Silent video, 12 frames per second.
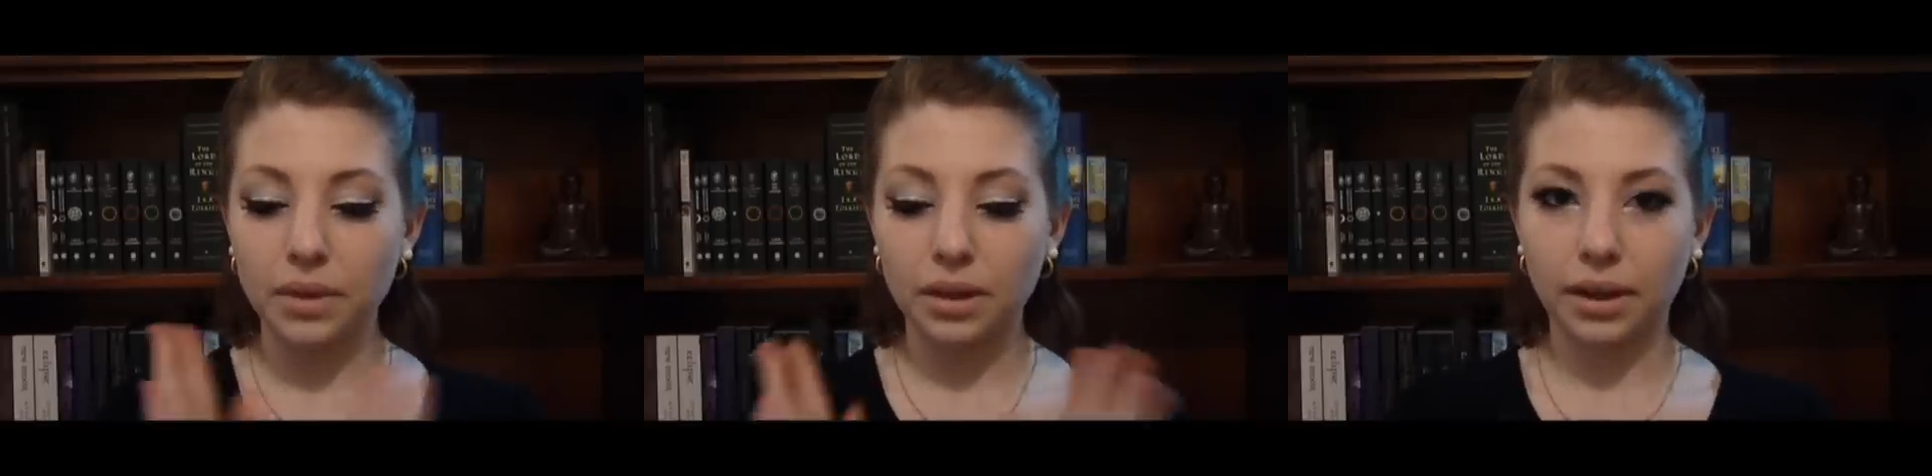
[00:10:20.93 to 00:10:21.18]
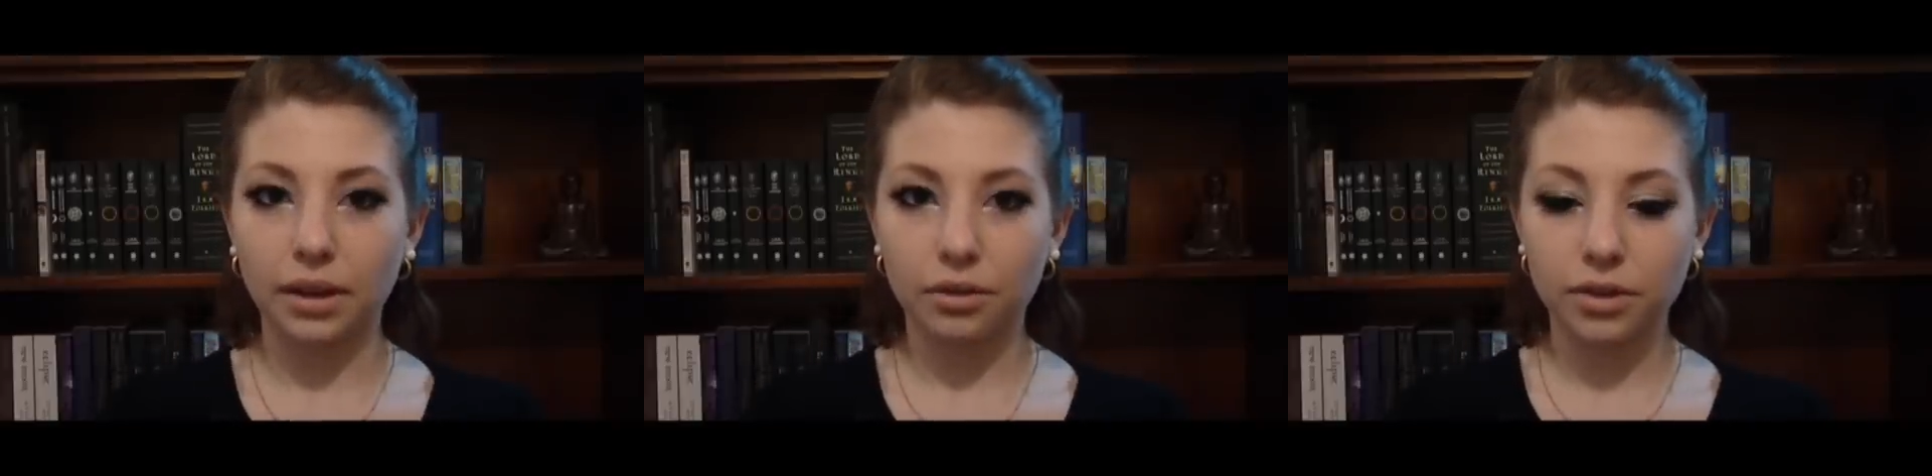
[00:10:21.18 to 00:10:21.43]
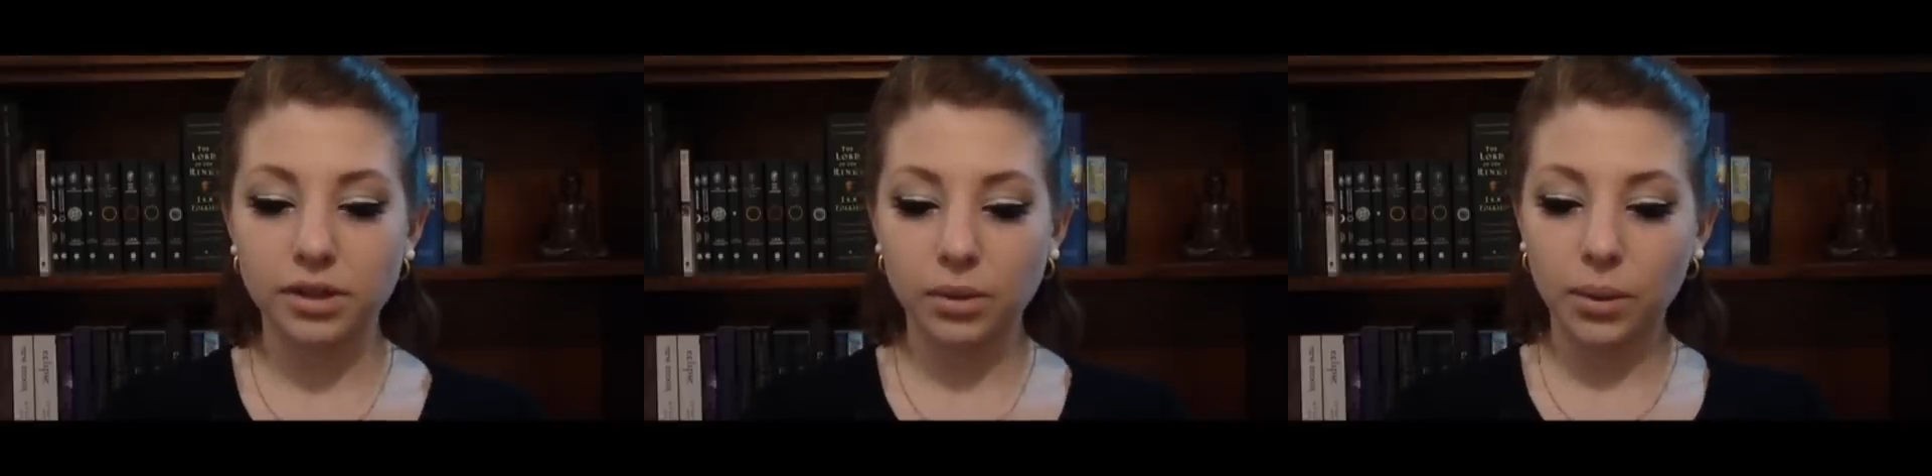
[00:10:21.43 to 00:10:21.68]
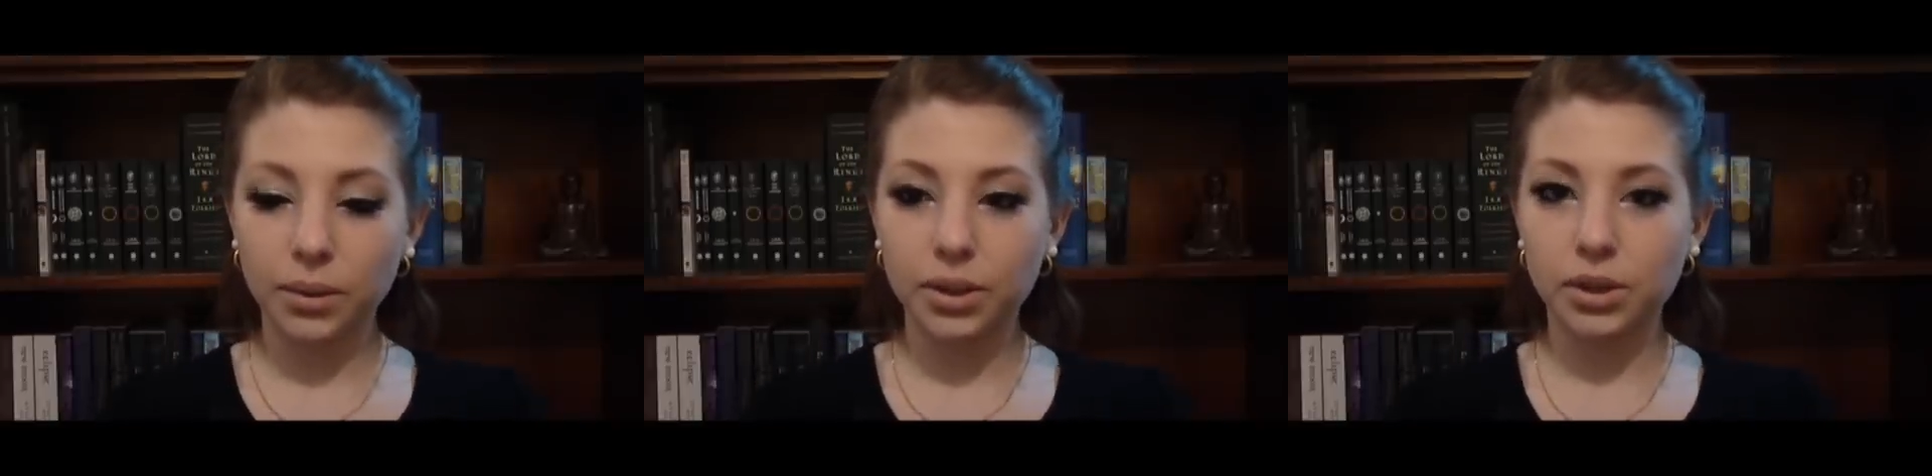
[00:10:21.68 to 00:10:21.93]
now the first thing
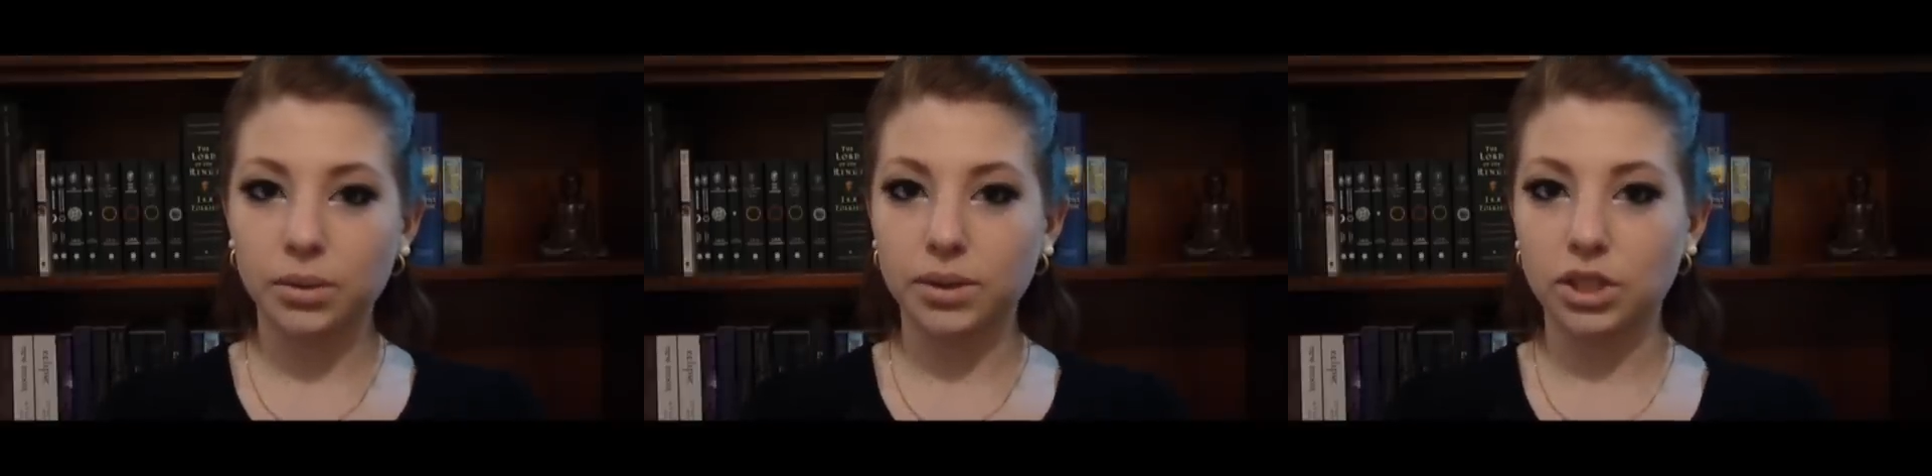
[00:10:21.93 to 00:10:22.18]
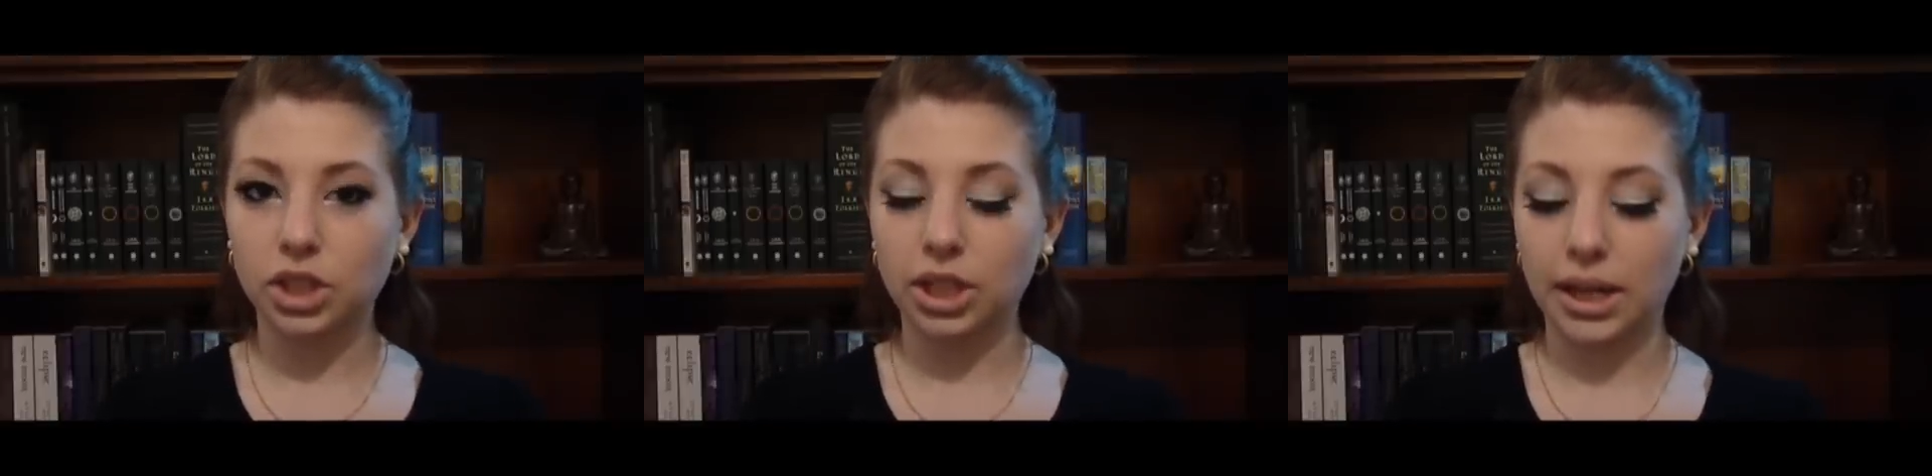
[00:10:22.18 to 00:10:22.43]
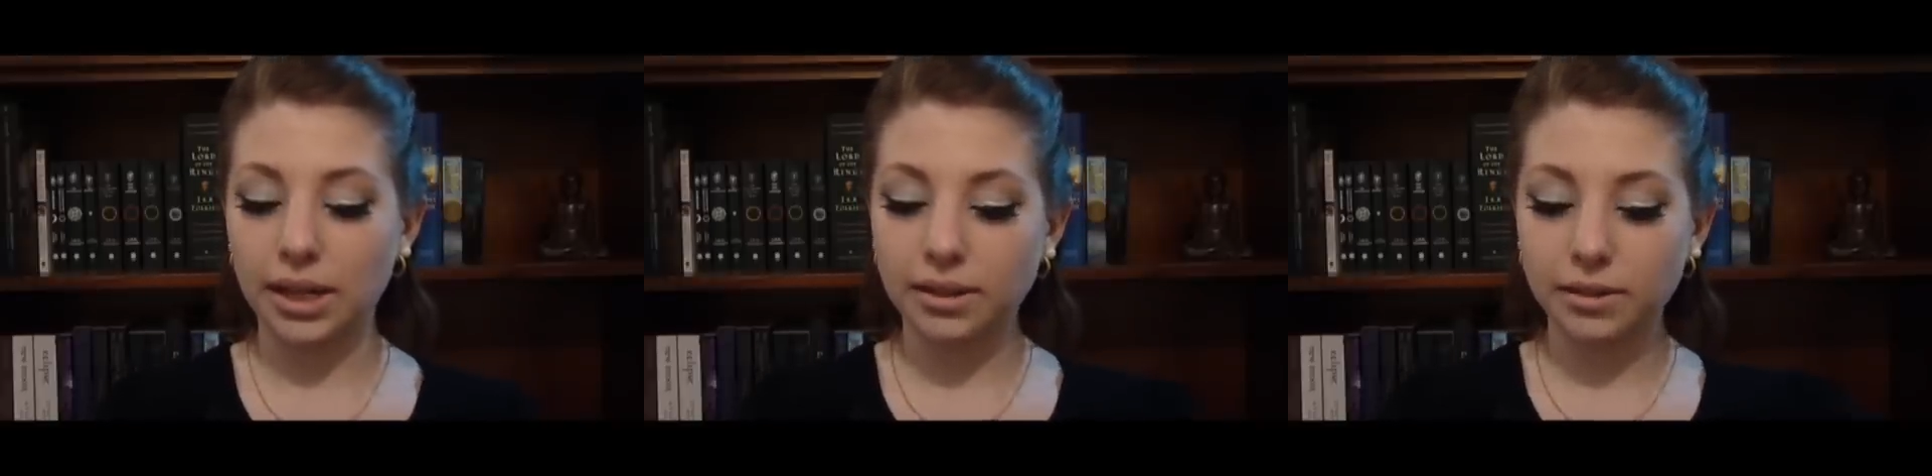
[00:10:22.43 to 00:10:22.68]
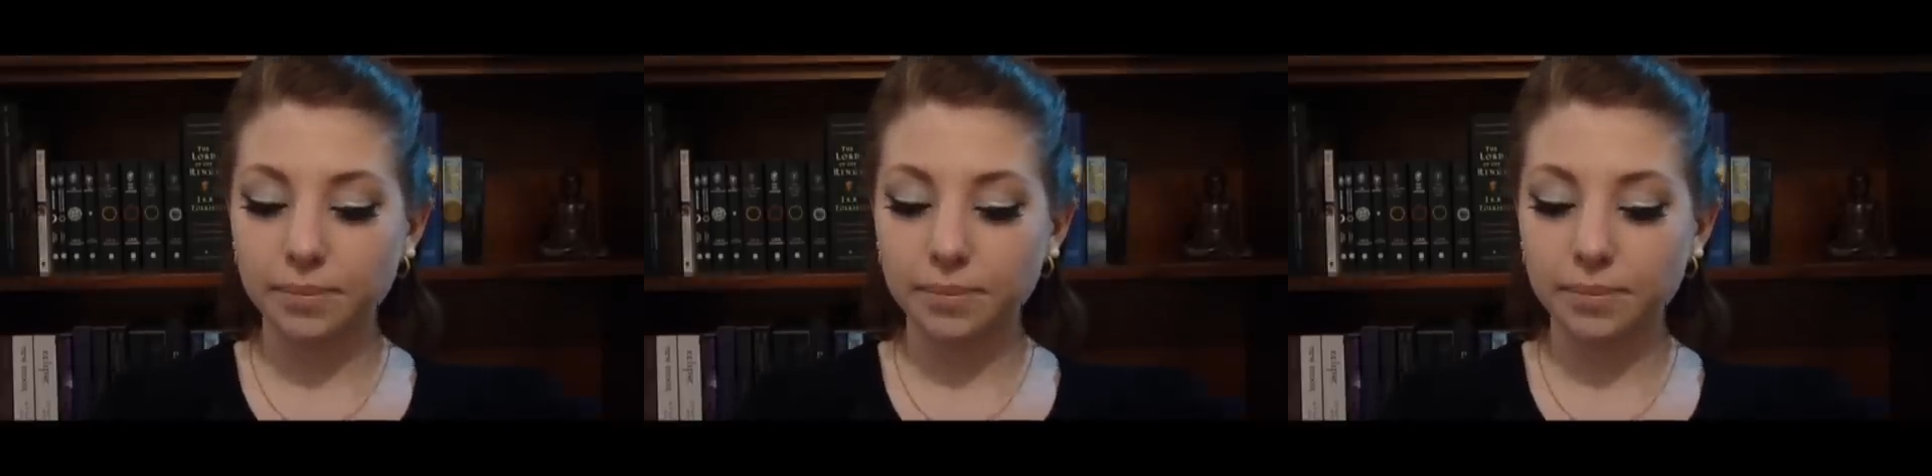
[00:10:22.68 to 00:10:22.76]
we want to do is cheeks,